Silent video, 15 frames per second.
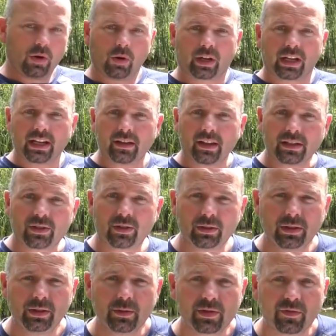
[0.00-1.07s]
Okay, that's
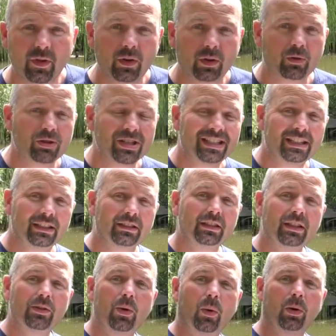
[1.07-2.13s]
good news for Christian
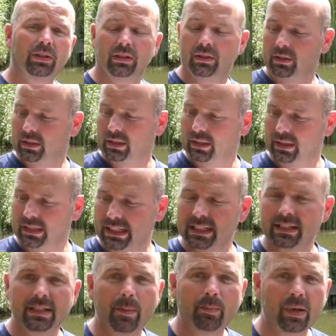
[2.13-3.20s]
Norton.
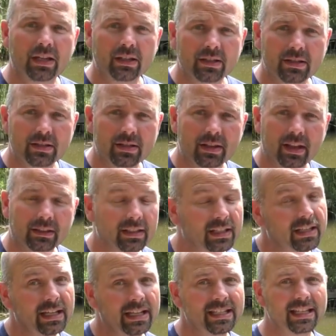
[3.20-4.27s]
It appears that
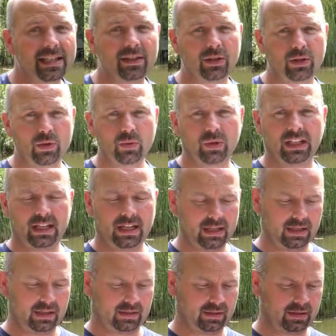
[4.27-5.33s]
he is in the
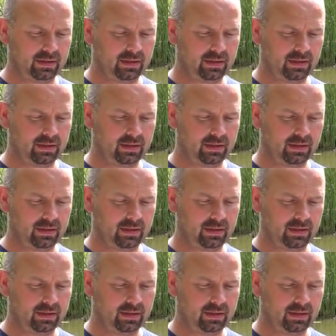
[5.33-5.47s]
UK.